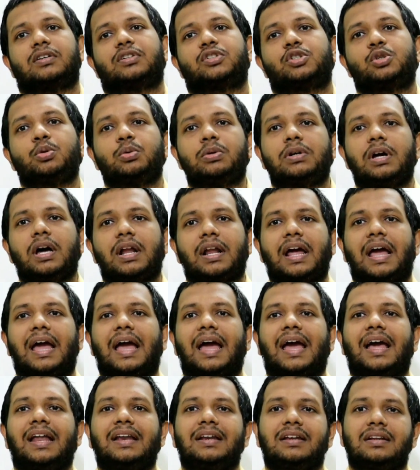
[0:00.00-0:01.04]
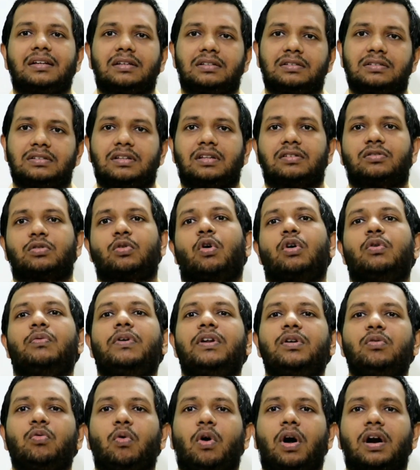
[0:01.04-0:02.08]
sugar and the
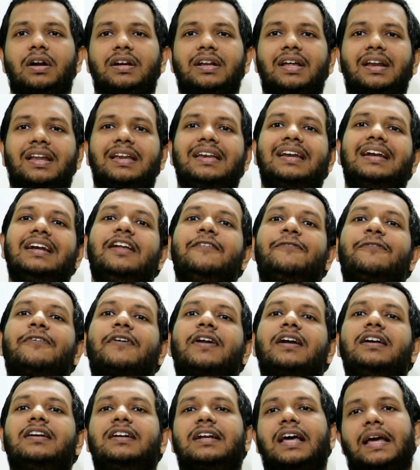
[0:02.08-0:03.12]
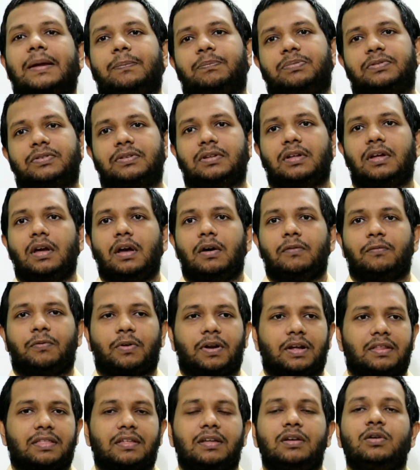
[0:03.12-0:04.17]
solvent water in different types.
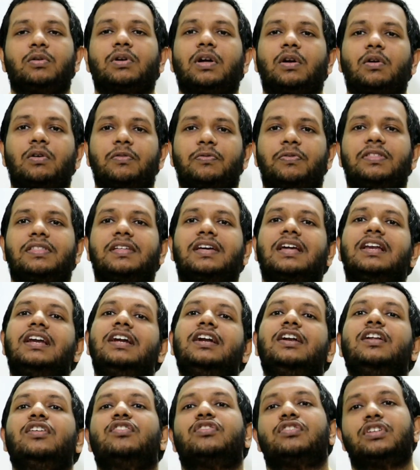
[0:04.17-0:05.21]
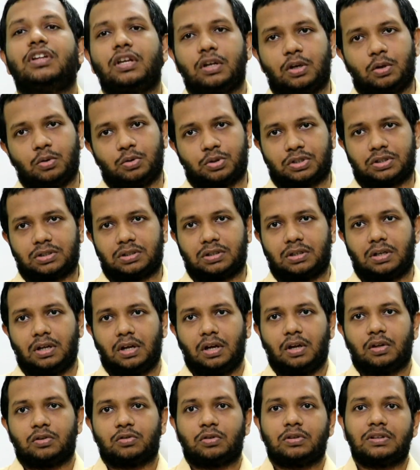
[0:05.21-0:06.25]
For example, you cannot physically distinguish.
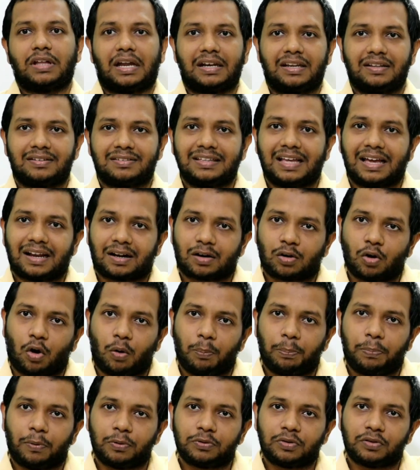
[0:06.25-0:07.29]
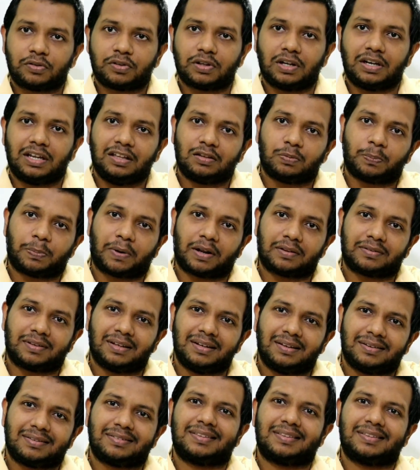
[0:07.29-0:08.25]
So that is, their composition is present